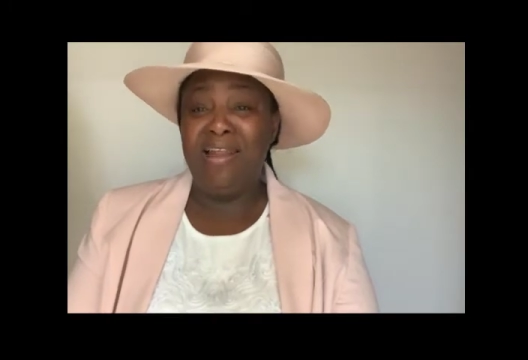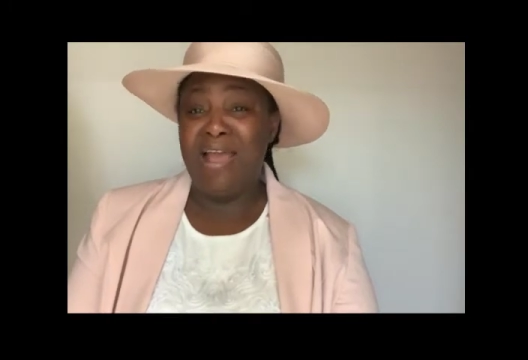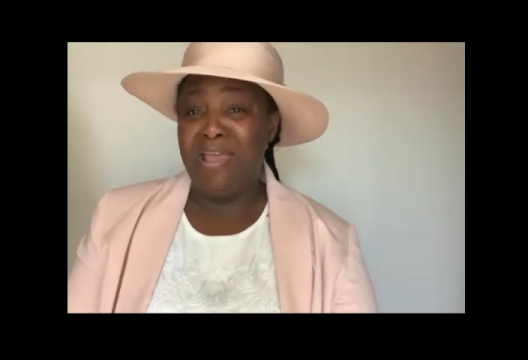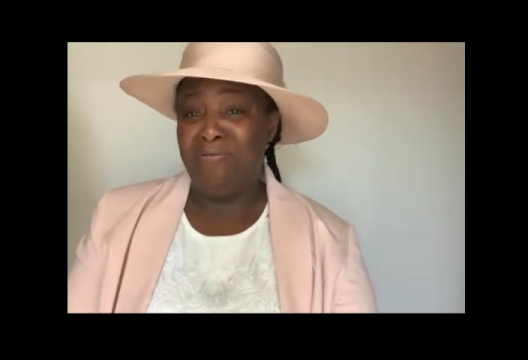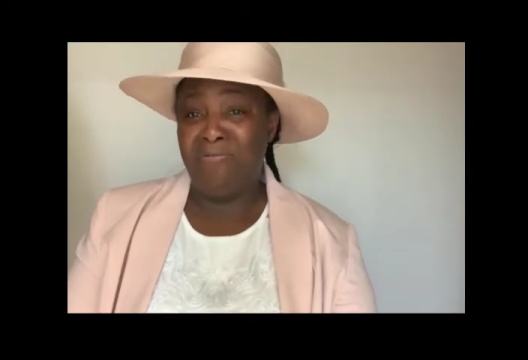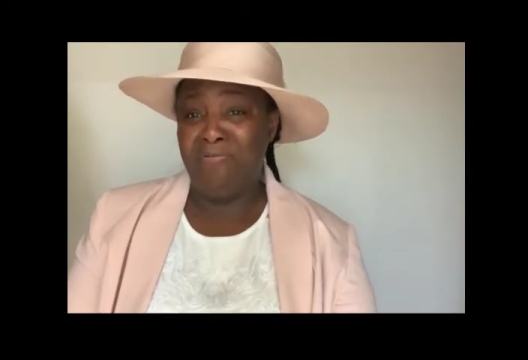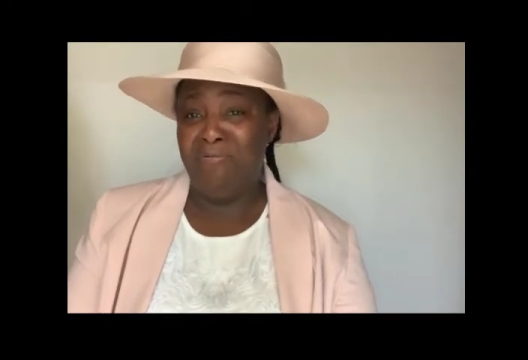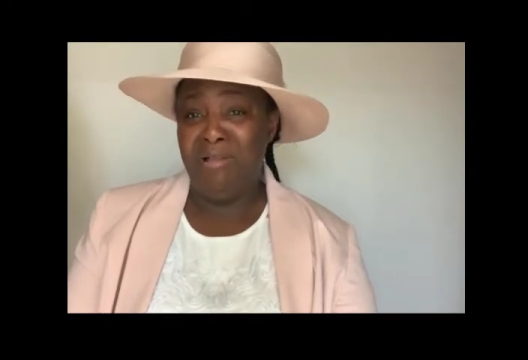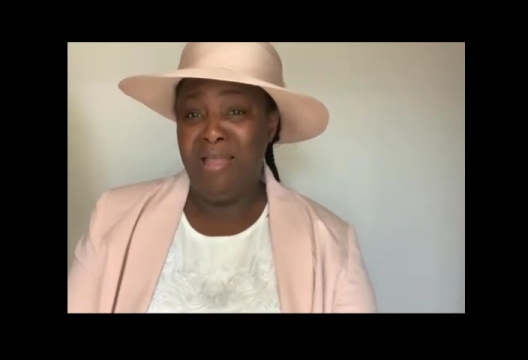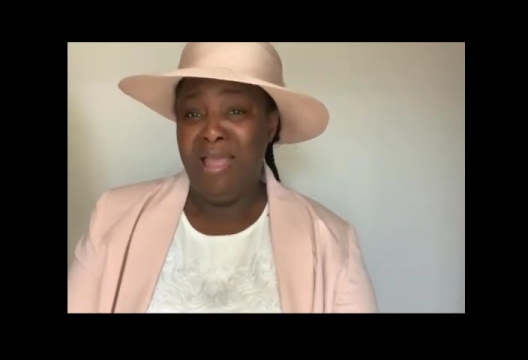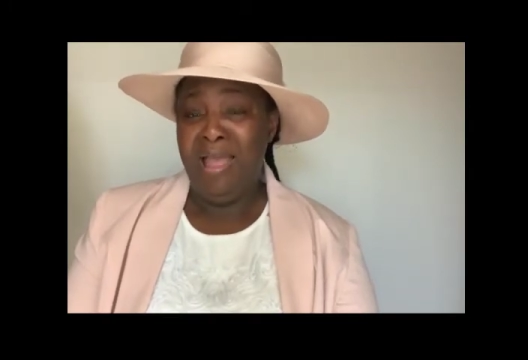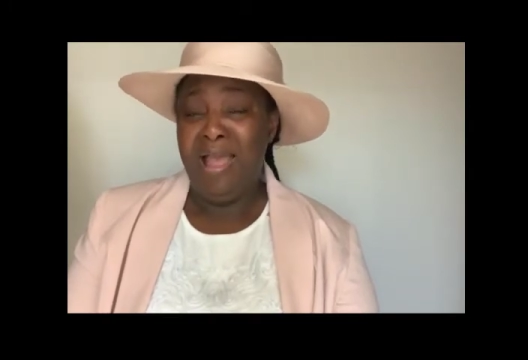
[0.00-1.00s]
life
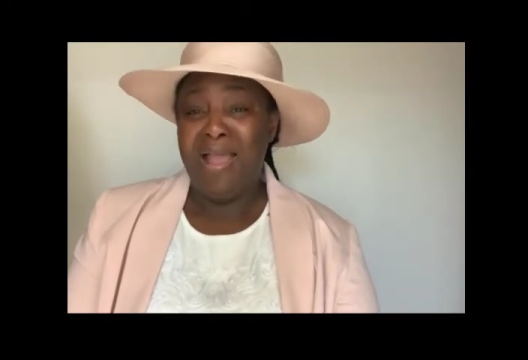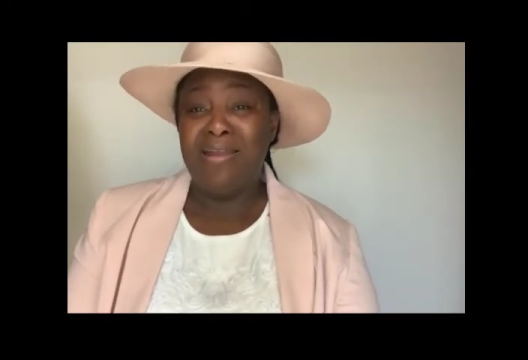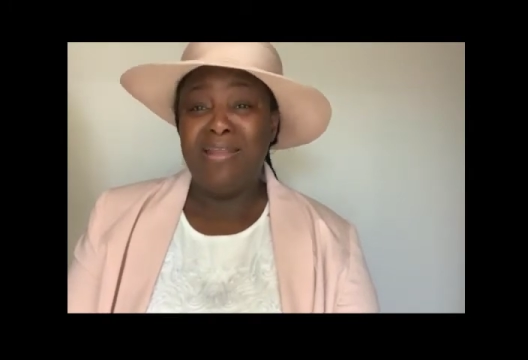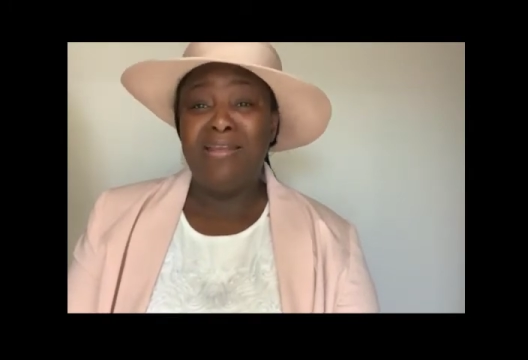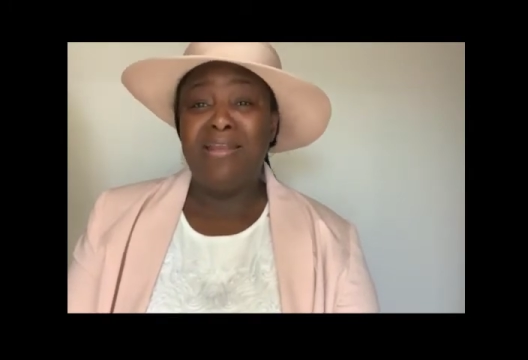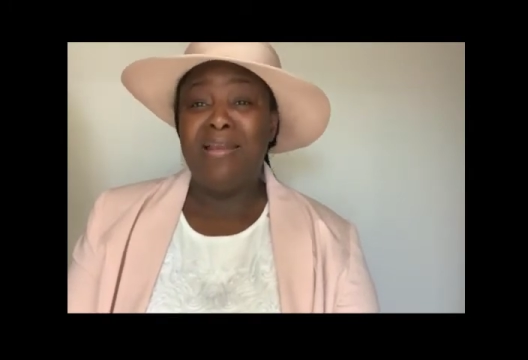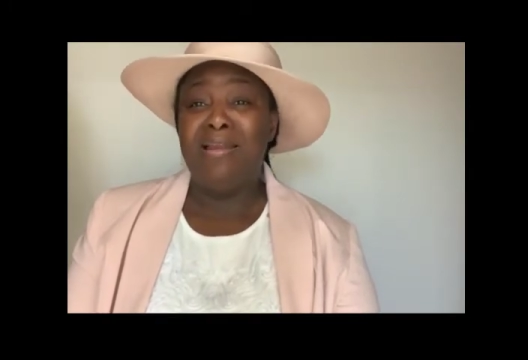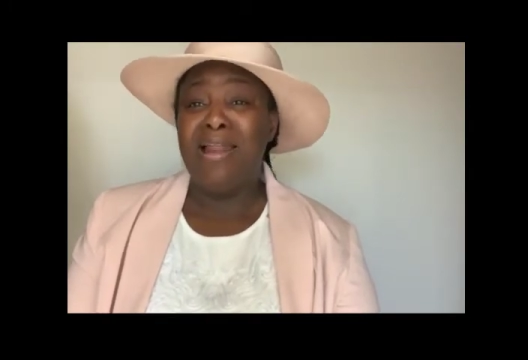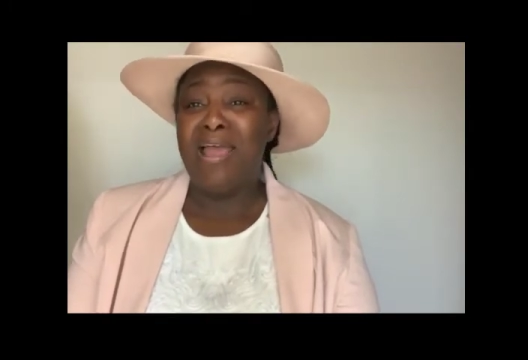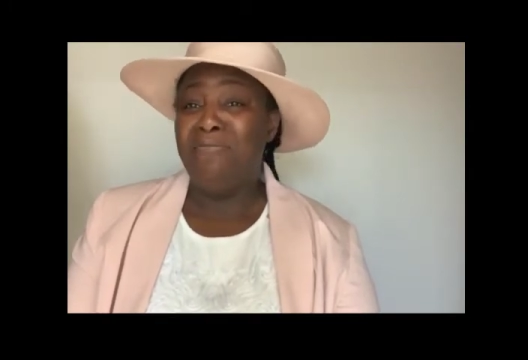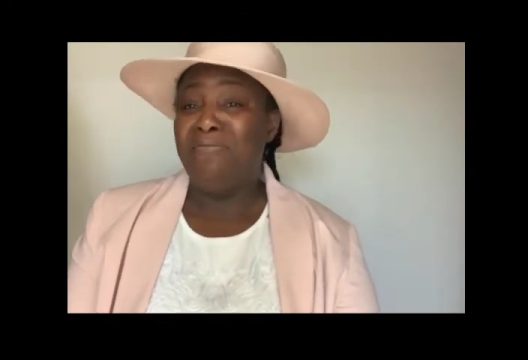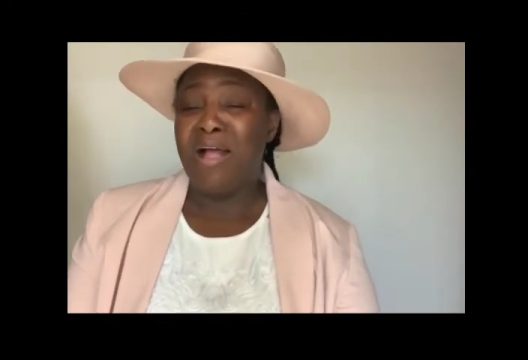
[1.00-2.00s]
and in
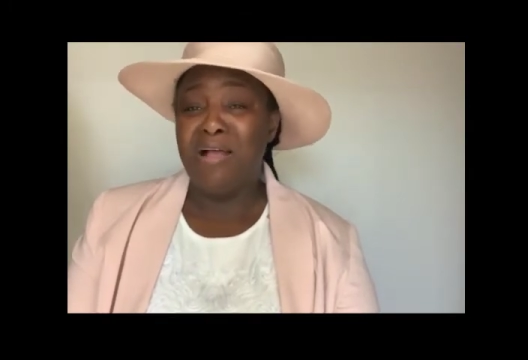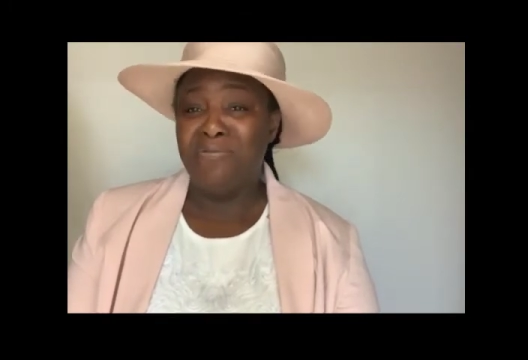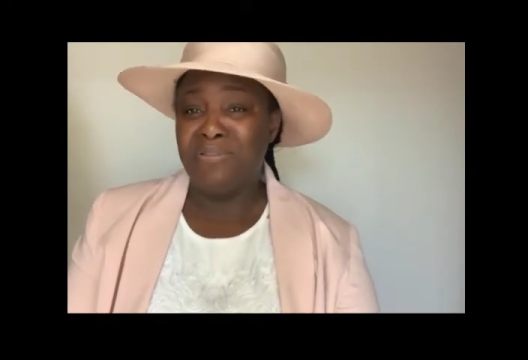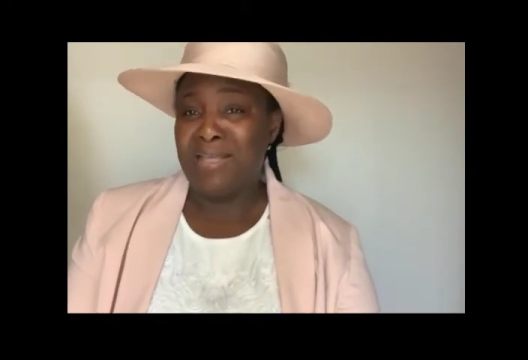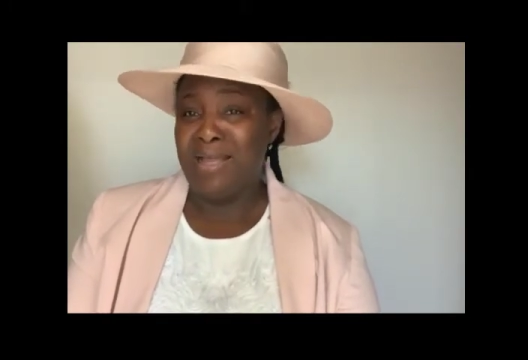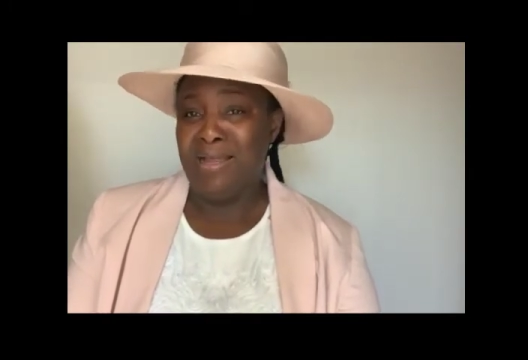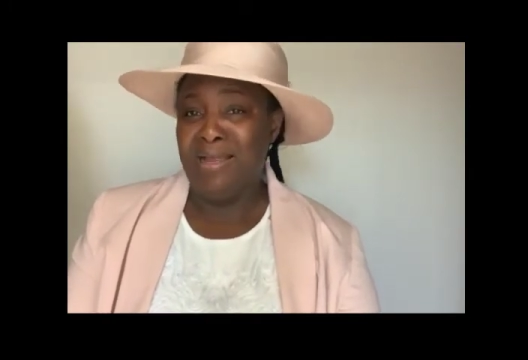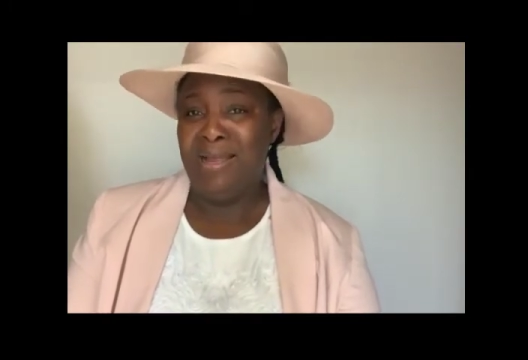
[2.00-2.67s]
life after,